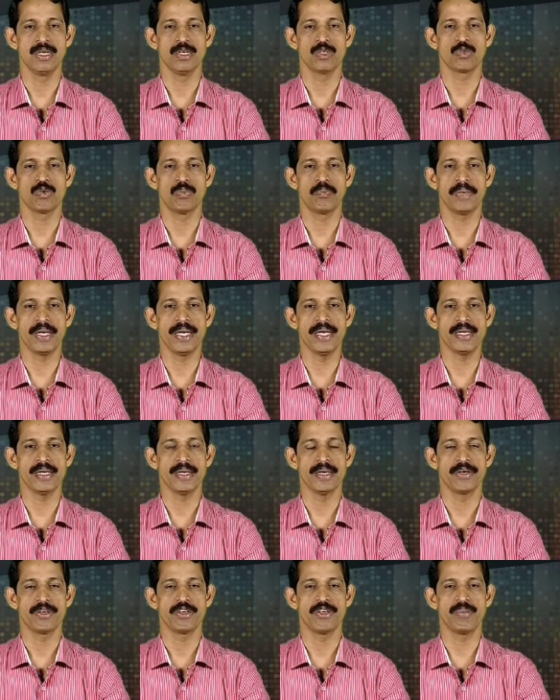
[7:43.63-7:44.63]
to make
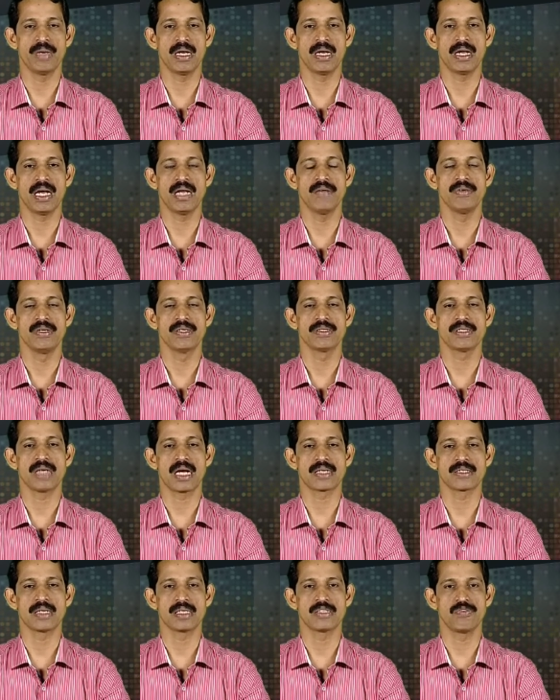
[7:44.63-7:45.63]
human life
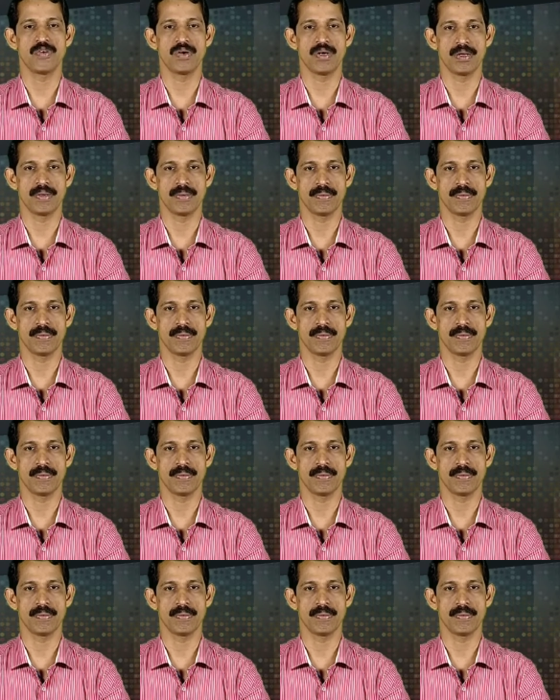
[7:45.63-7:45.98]
successful.